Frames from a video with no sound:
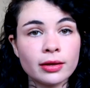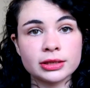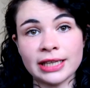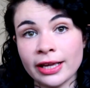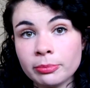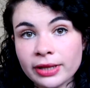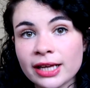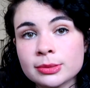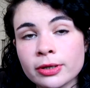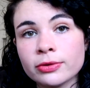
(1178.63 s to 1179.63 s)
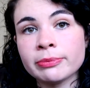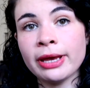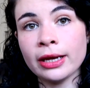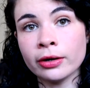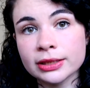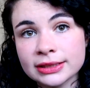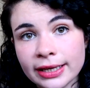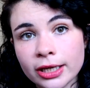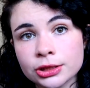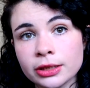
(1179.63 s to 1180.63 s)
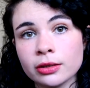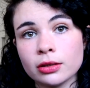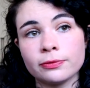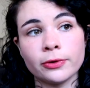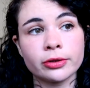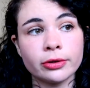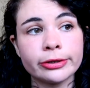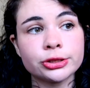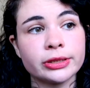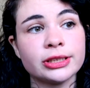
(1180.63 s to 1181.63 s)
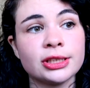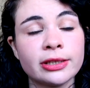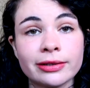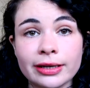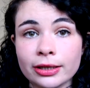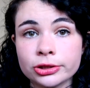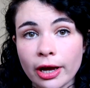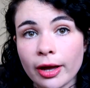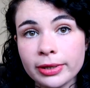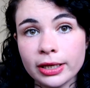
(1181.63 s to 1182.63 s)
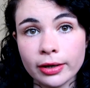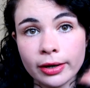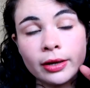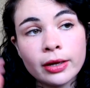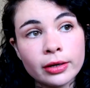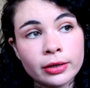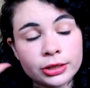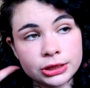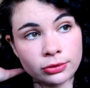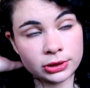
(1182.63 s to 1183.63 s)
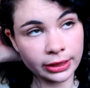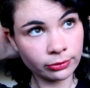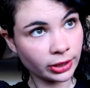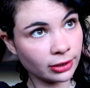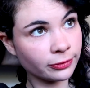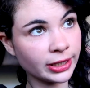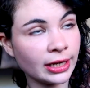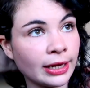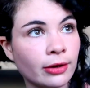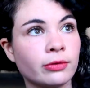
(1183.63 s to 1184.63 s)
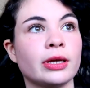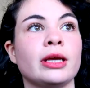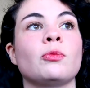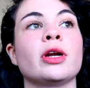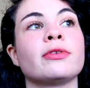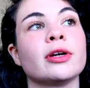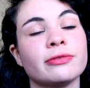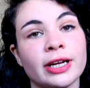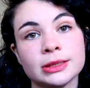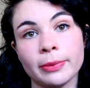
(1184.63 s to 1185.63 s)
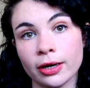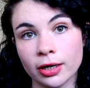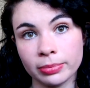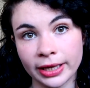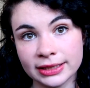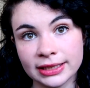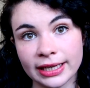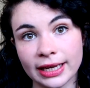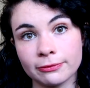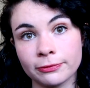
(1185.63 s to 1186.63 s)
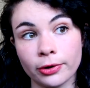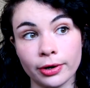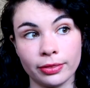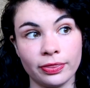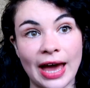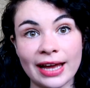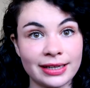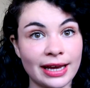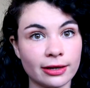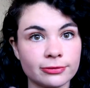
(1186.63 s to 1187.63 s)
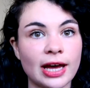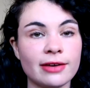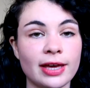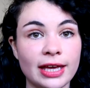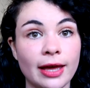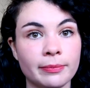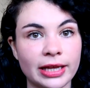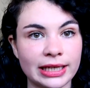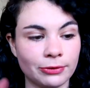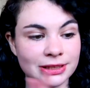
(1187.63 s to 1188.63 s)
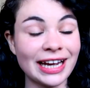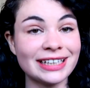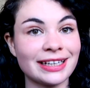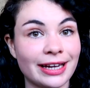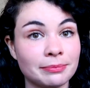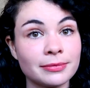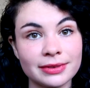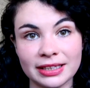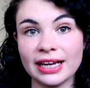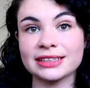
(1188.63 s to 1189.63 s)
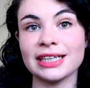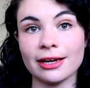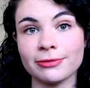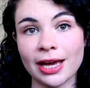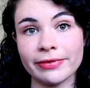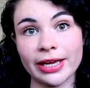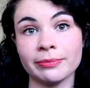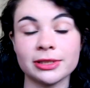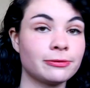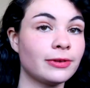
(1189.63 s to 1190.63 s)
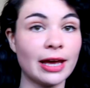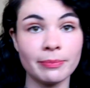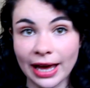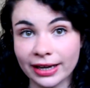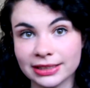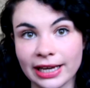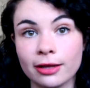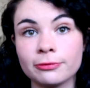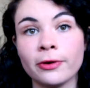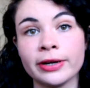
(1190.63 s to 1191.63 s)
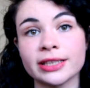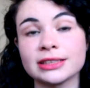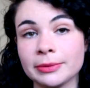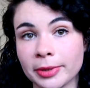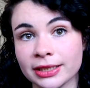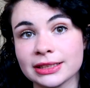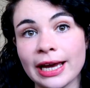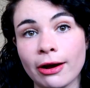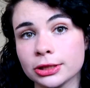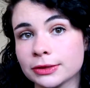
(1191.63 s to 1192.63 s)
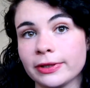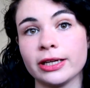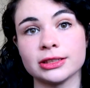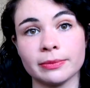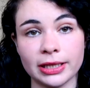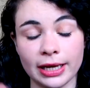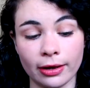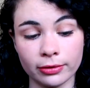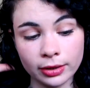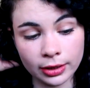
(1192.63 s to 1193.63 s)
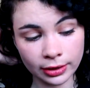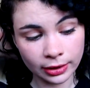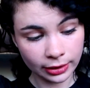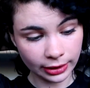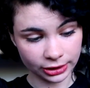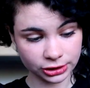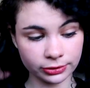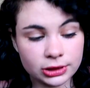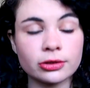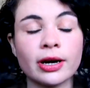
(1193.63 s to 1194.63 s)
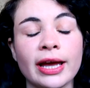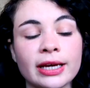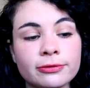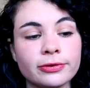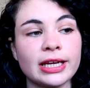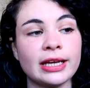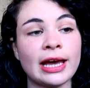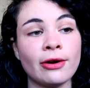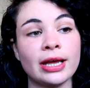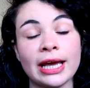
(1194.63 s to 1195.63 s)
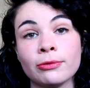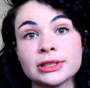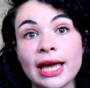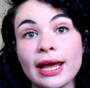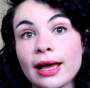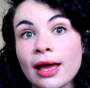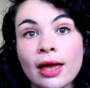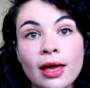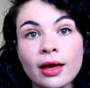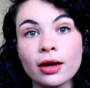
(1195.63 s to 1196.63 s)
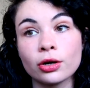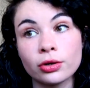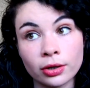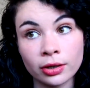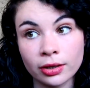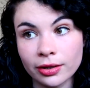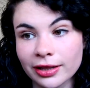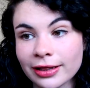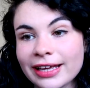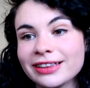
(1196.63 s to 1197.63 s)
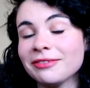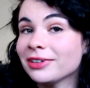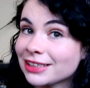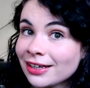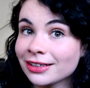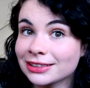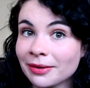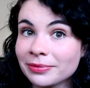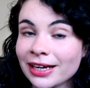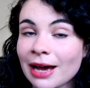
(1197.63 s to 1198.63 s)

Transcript: Selling plasma was making her sick. She couldn't afford groceries. She couldn't get a job here. She was like really freaking out, and one of her friends bought her a plane ticket for that day at 5 a.m. Like, it was nighttime the next day at 5 a.m. to fly back to California, sleep on his couch, figure something out. And she was crying and freaking out, and I was like, girl, like, let me tell you something.